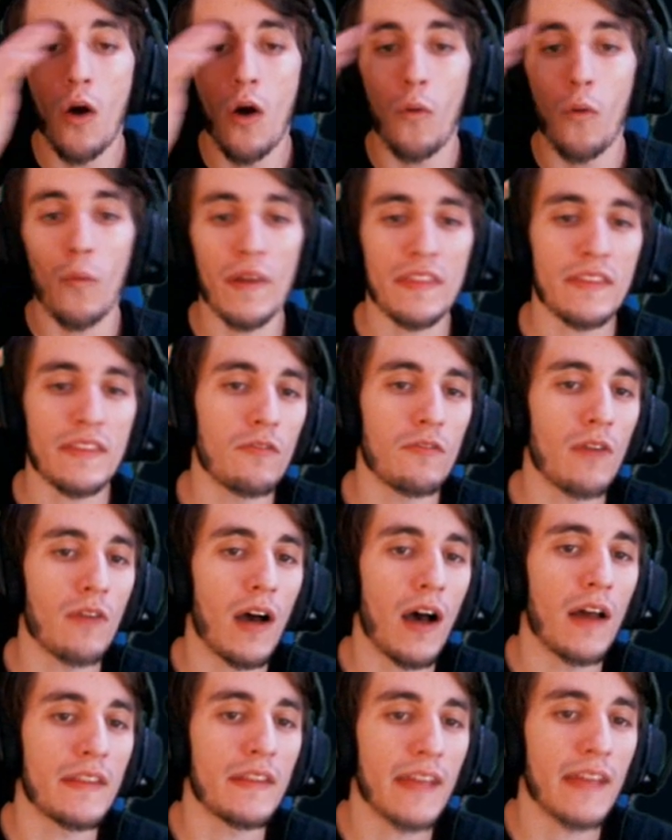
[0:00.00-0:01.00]
with
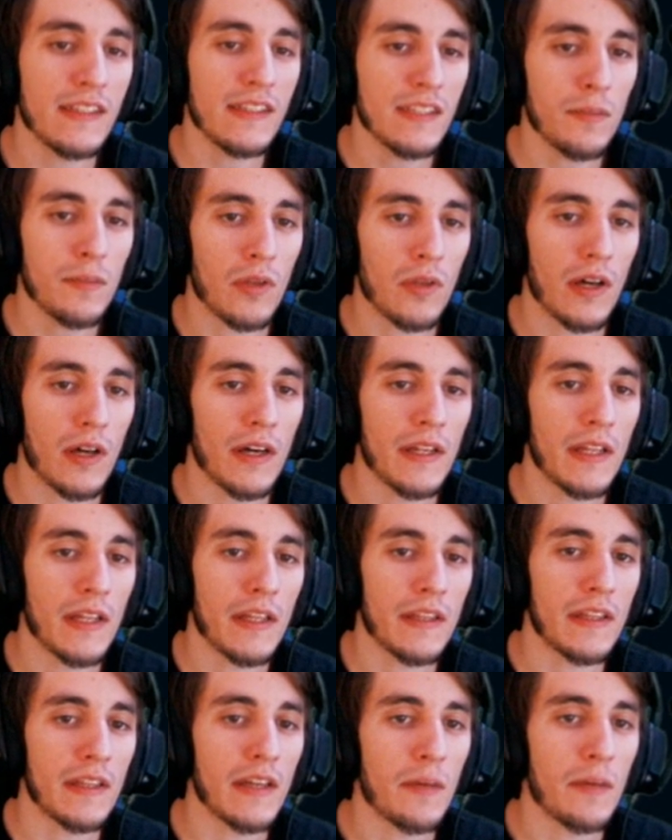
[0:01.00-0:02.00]
Taste of Blood,
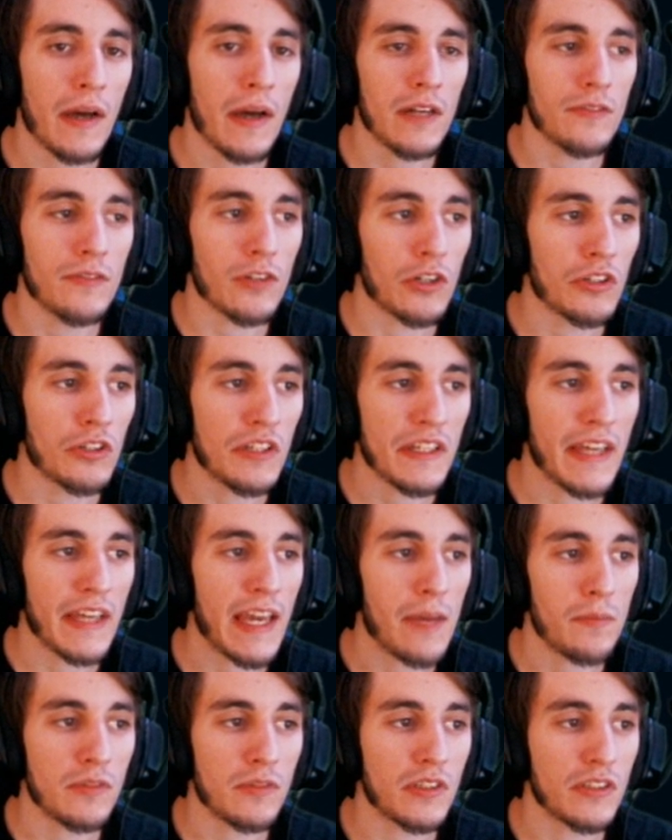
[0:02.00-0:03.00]
the amount of early
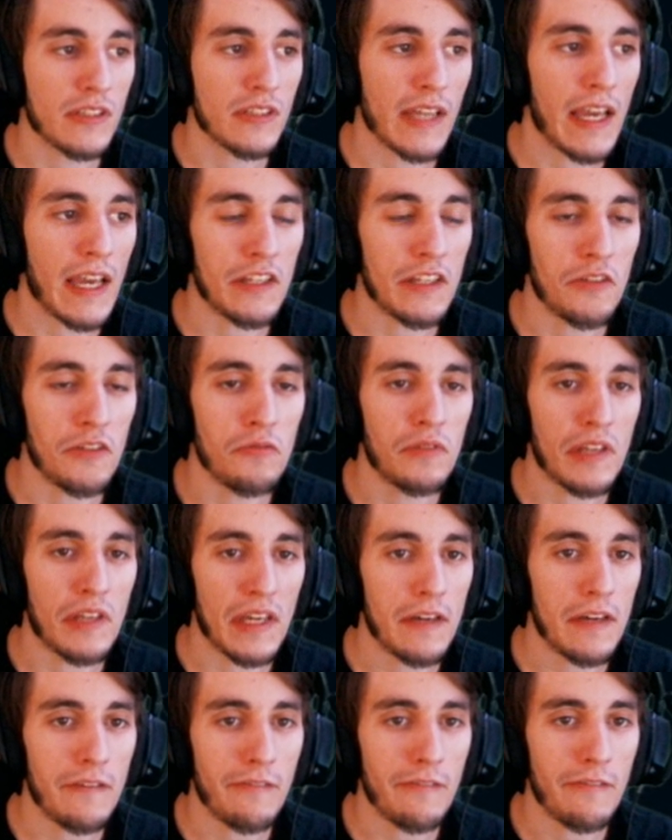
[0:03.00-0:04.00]
game sustain you
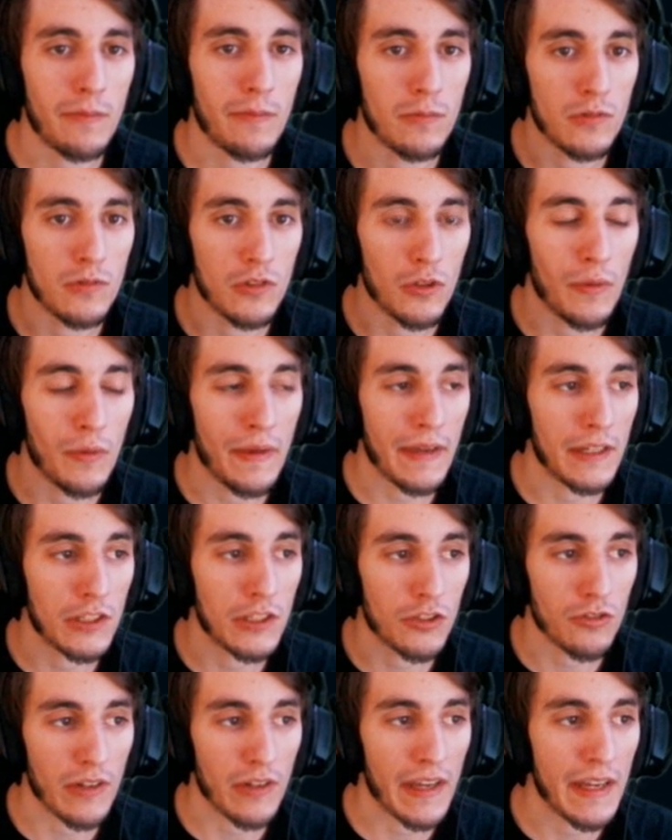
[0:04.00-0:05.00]
get from doing a
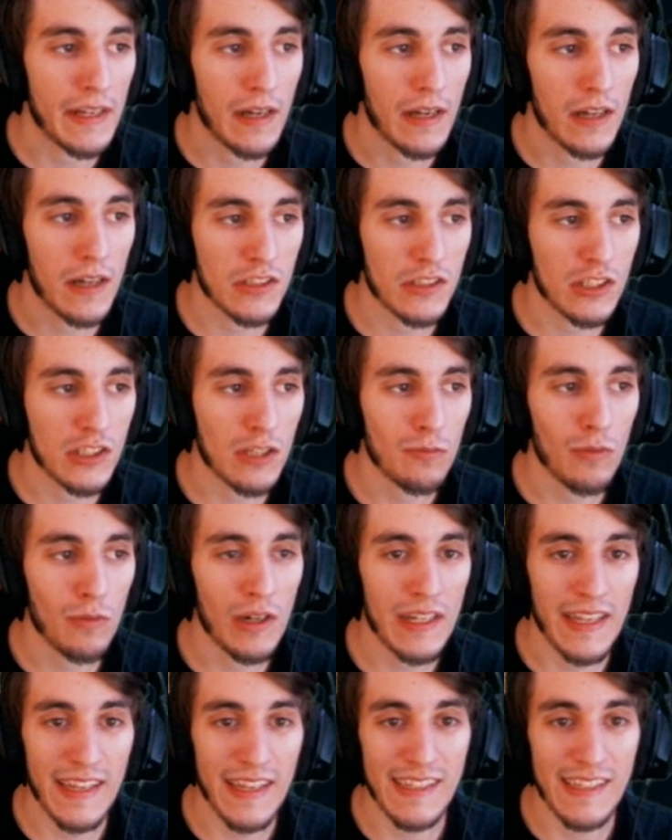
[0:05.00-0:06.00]
trade on
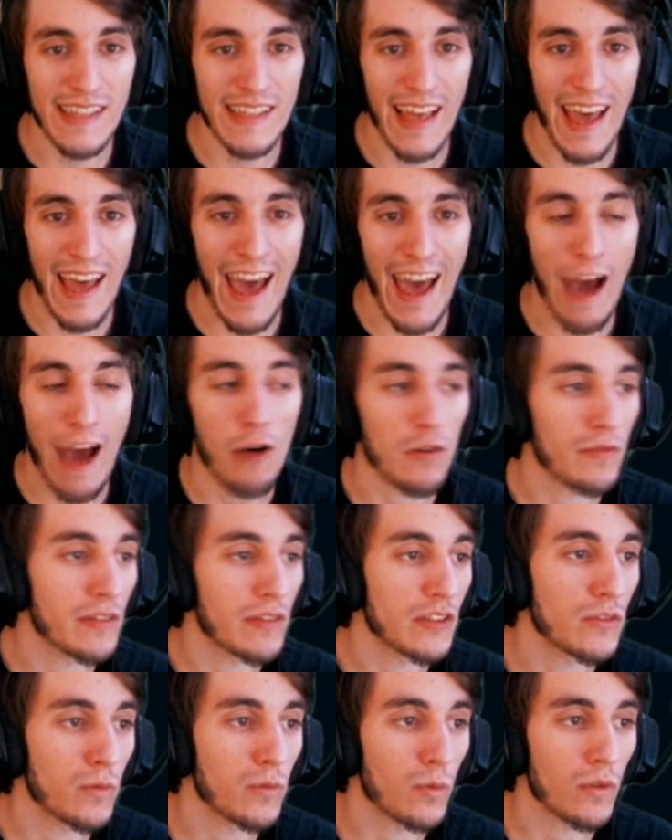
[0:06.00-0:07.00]
someone is out of
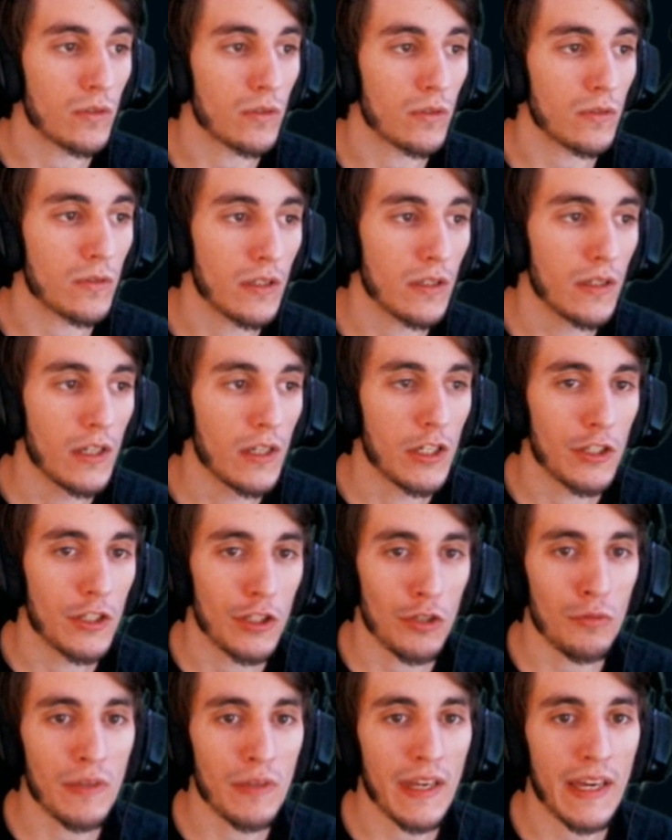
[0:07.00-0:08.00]
this world.
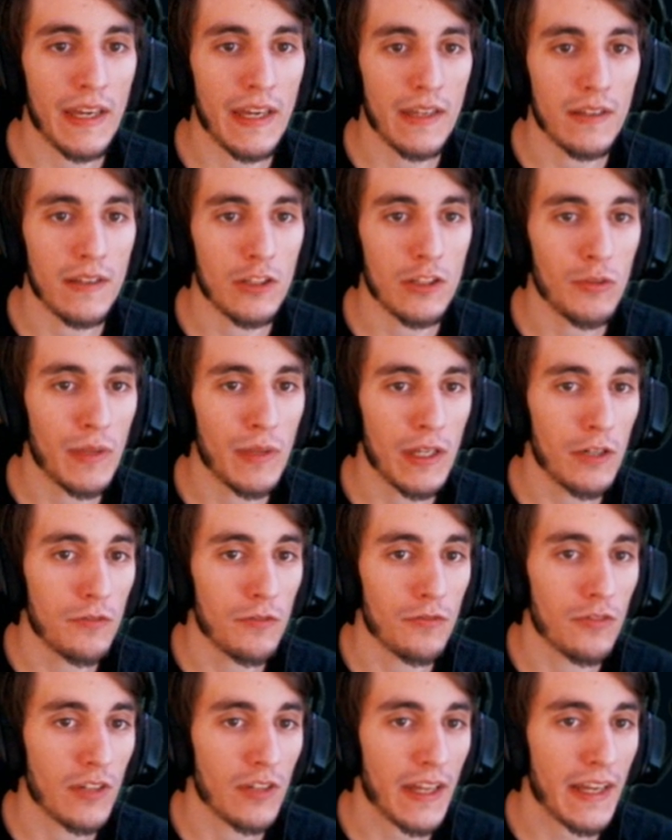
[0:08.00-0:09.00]
You heal
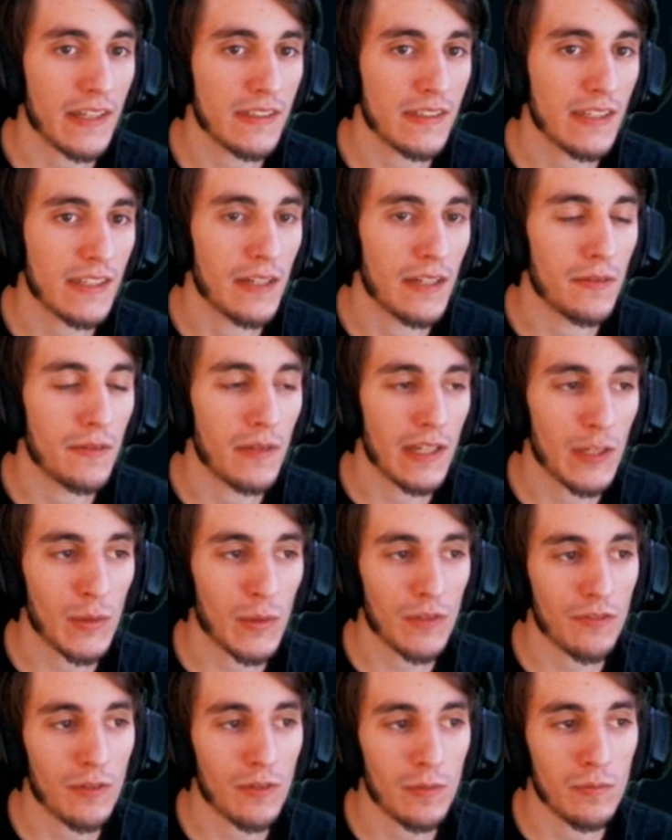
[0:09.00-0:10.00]
for, like I said,
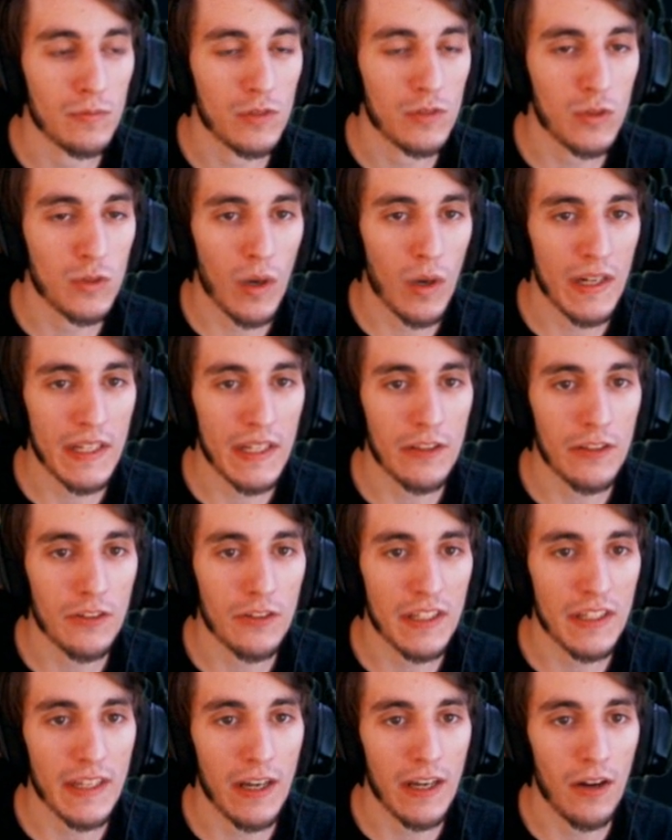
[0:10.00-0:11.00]
anywhere from 20 to
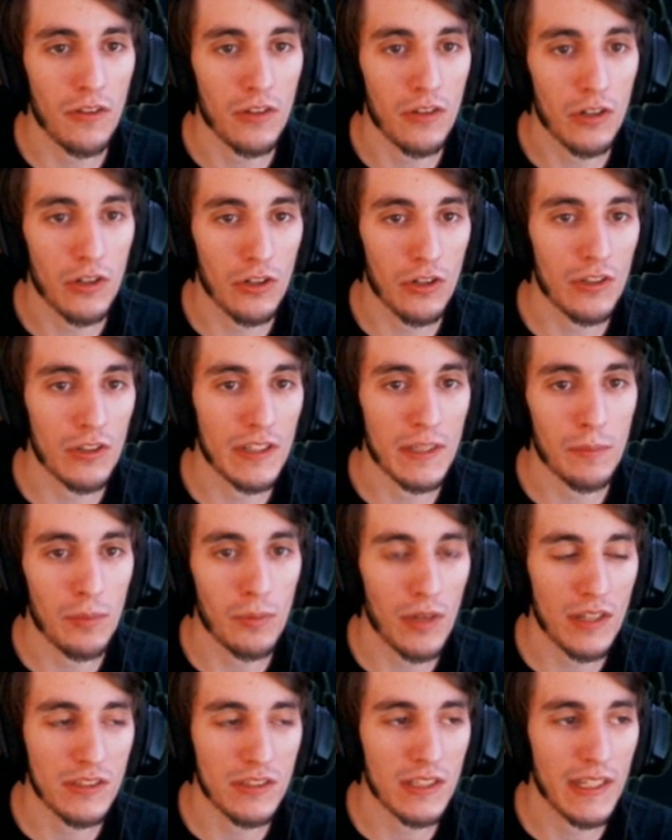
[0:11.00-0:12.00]
30 health early,
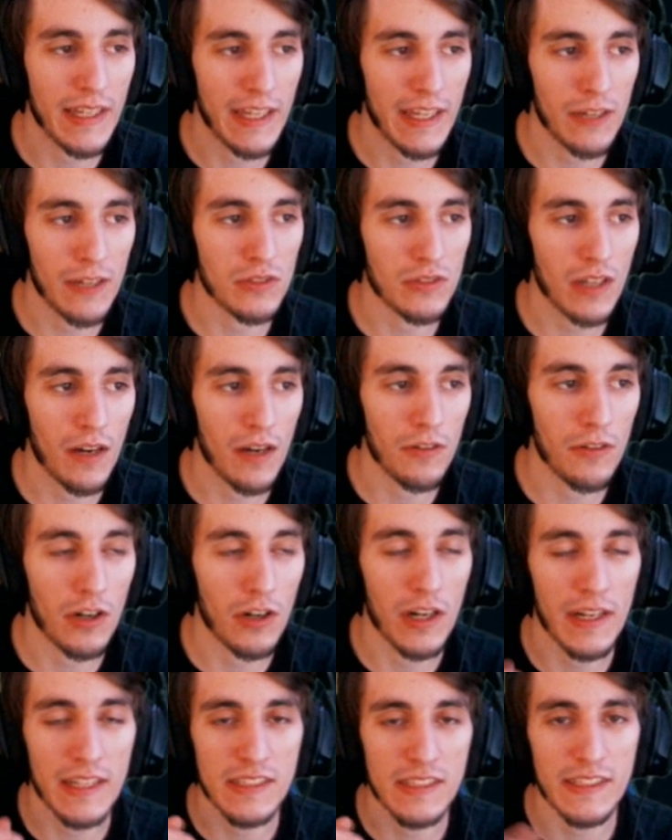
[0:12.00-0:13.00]
plus it heals off,
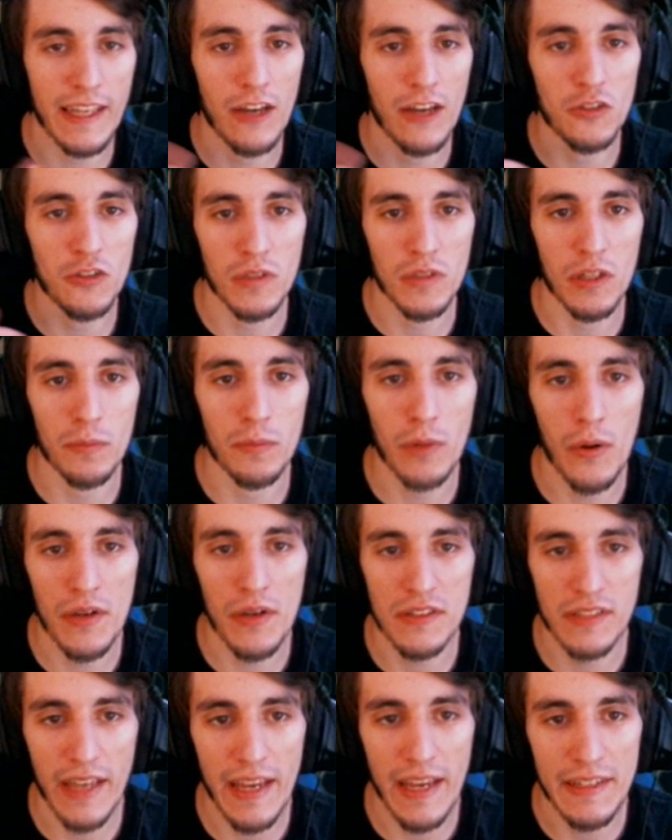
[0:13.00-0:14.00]
or it scales with your
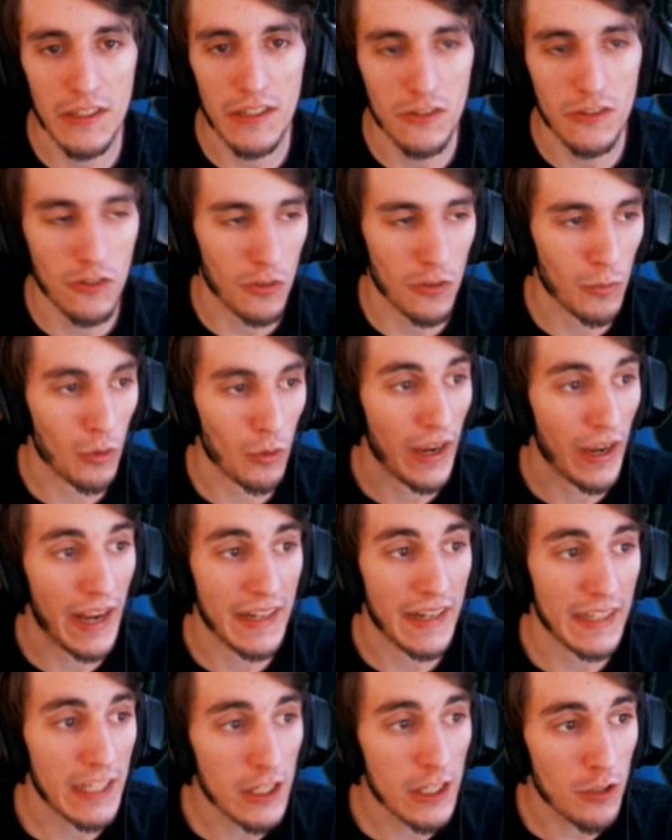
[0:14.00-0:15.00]
bonus AD, so the more
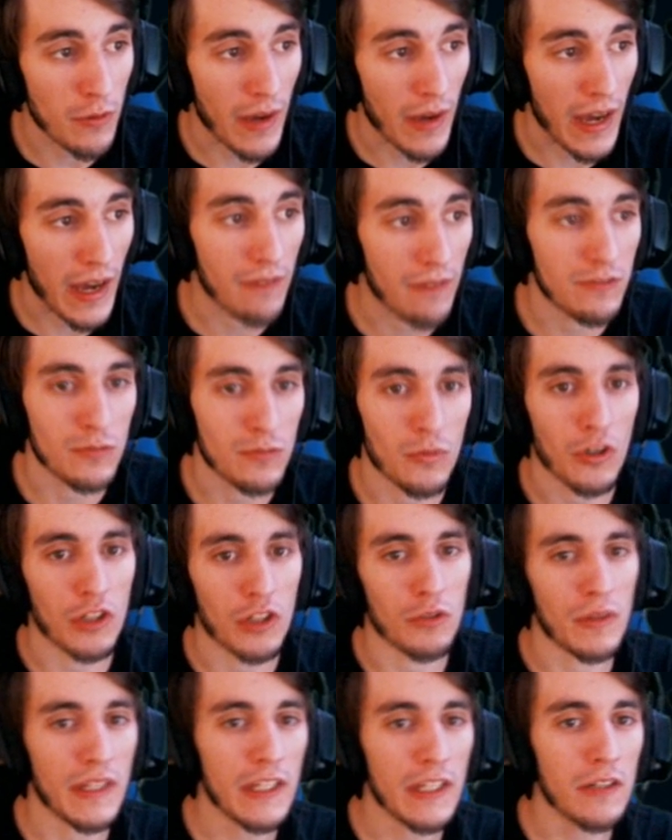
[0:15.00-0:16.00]
AD you have, the more
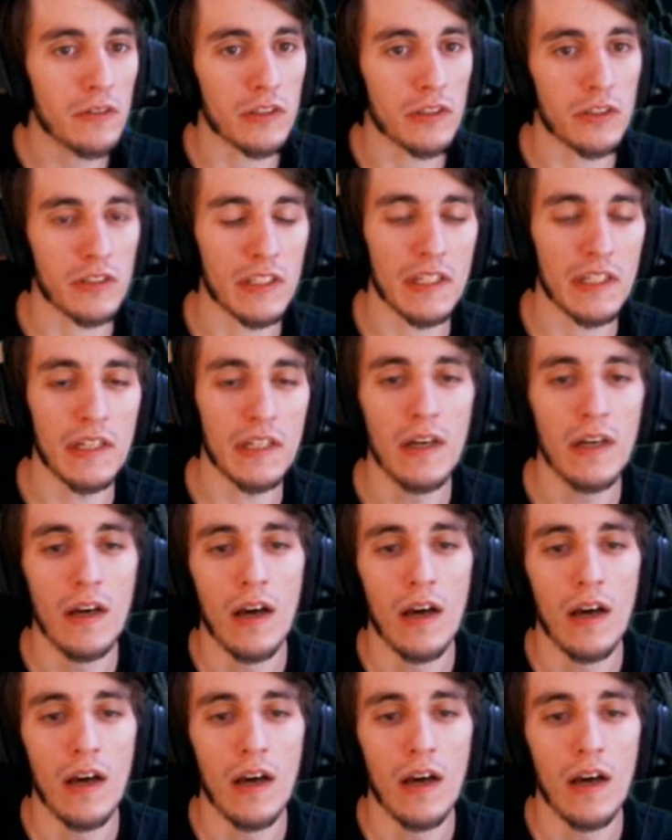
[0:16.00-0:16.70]
you heal early.